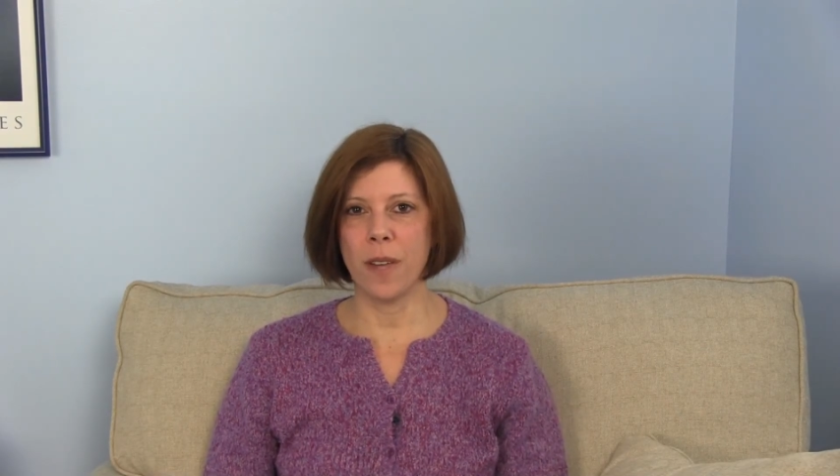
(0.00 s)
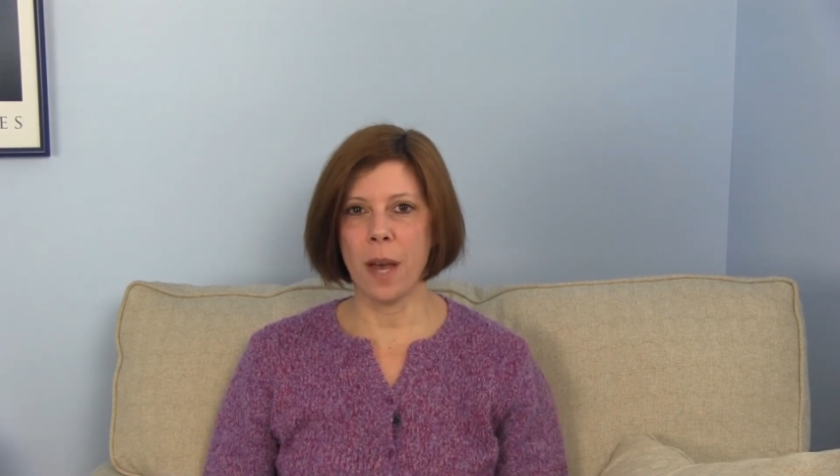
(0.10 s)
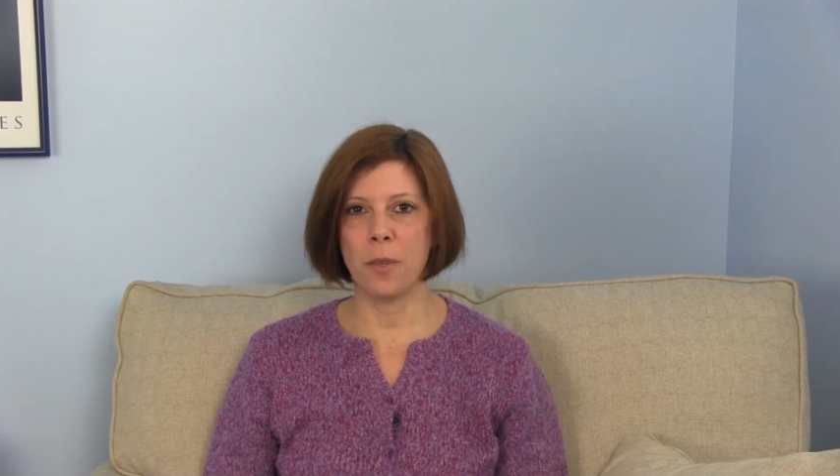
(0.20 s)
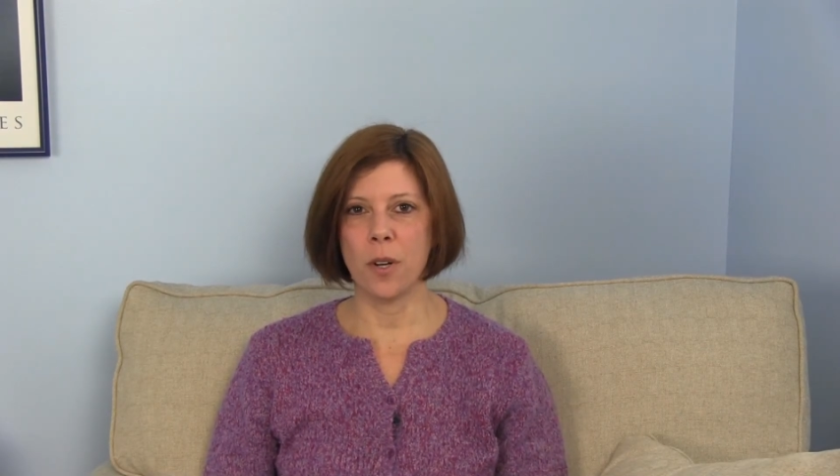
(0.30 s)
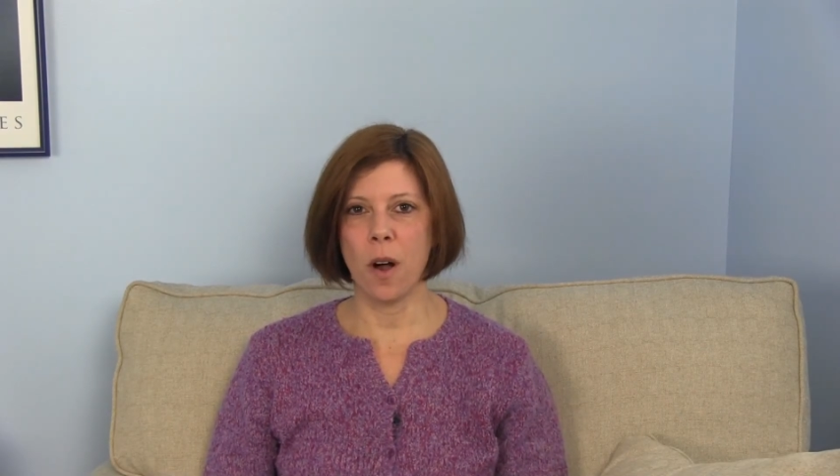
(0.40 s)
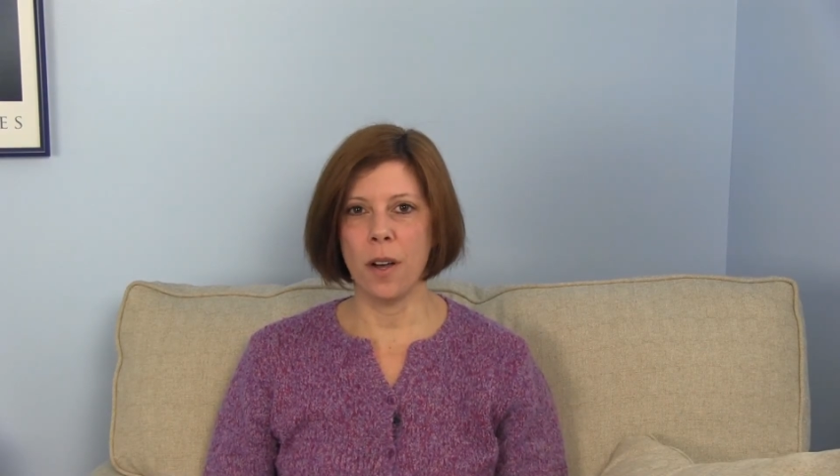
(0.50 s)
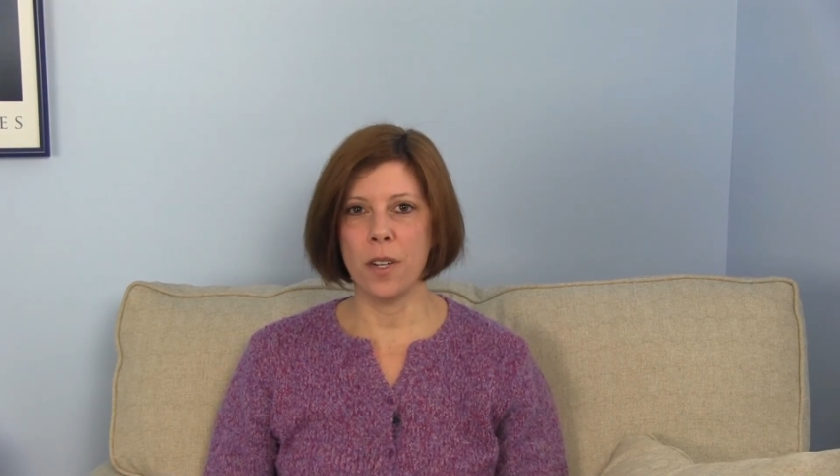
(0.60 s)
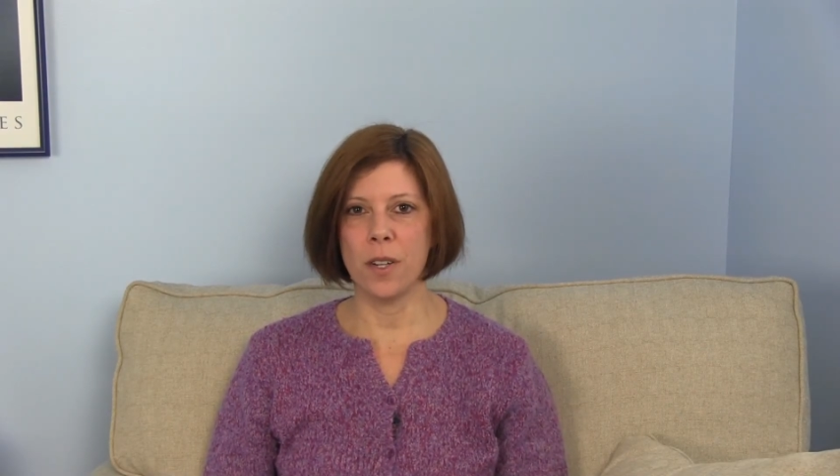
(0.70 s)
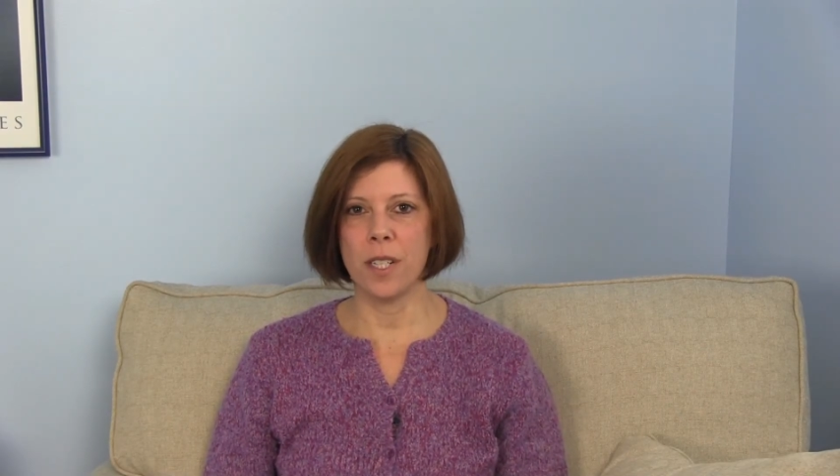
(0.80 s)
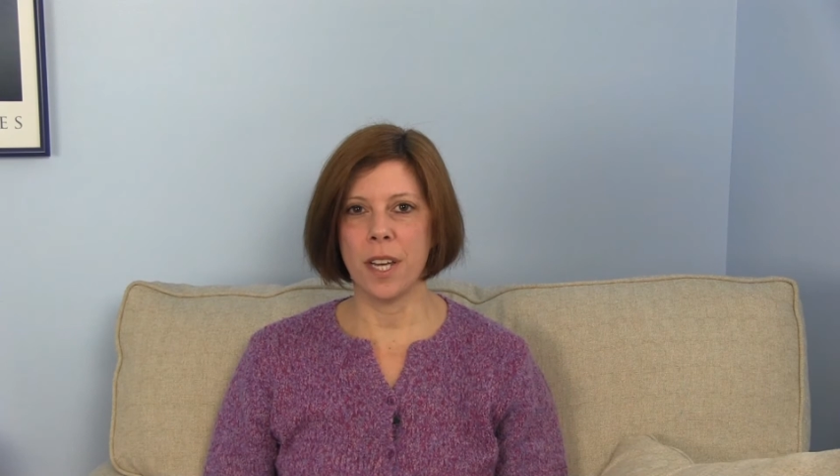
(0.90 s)
captured all
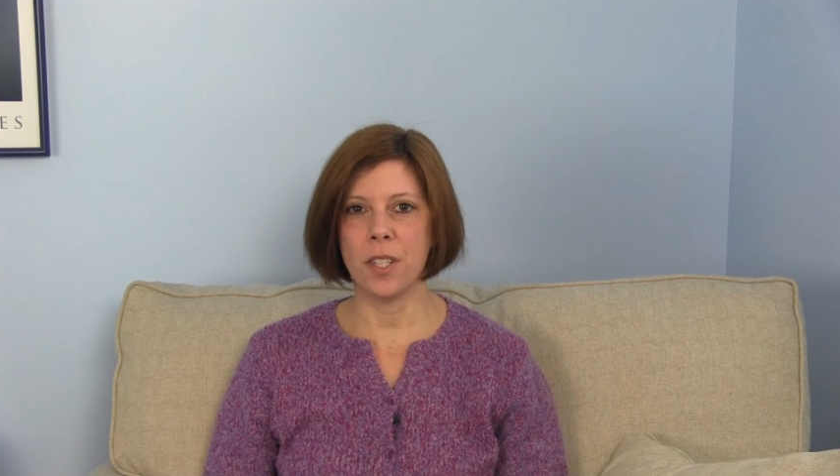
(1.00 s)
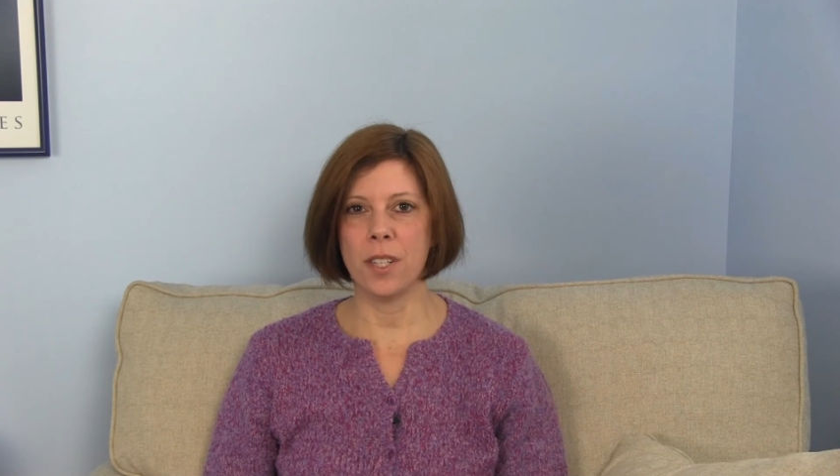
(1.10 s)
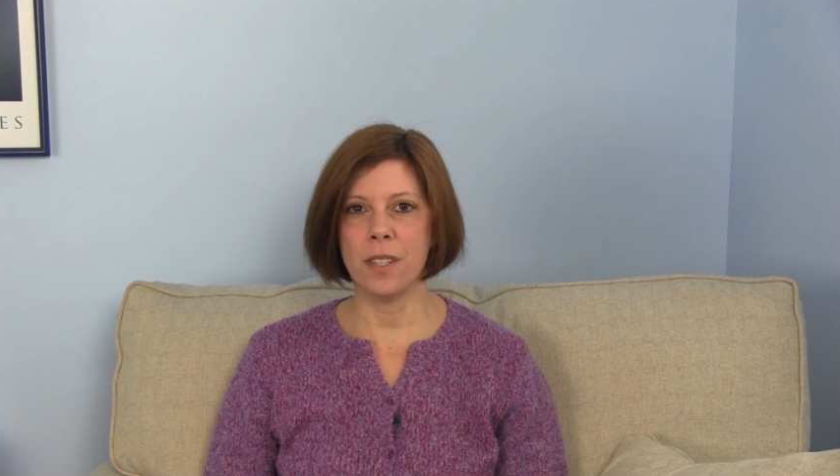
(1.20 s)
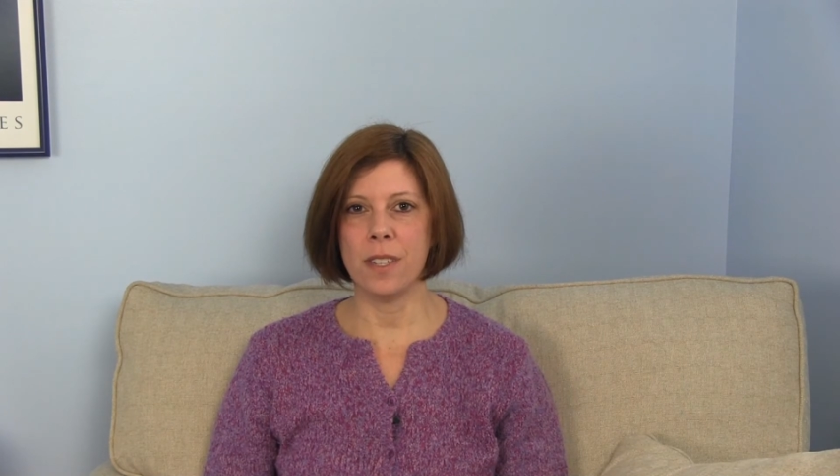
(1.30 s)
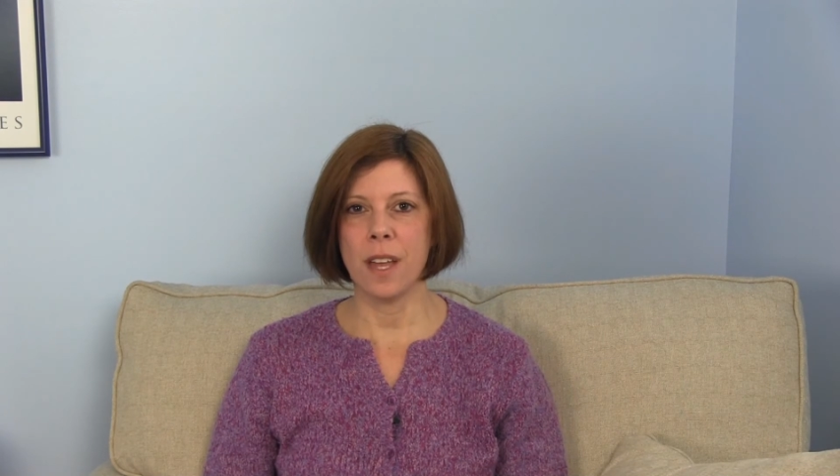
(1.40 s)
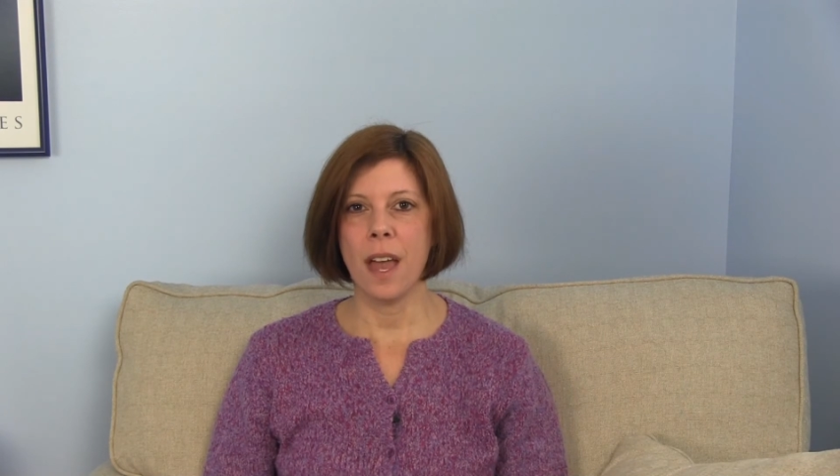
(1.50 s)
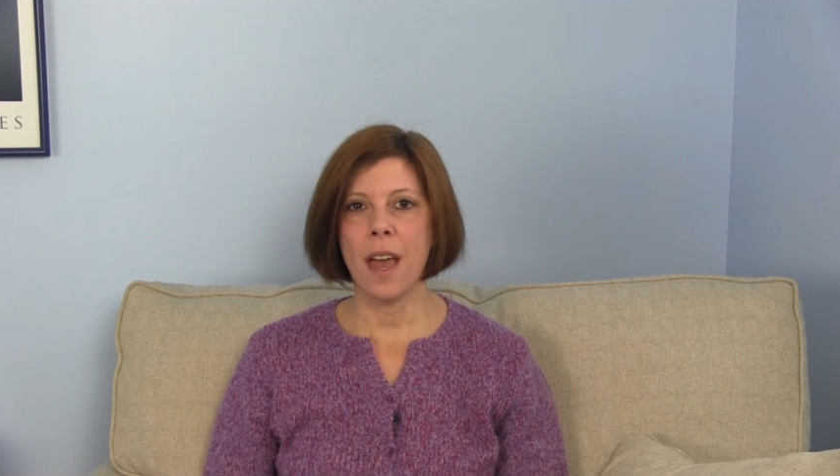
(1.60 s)
your intentions.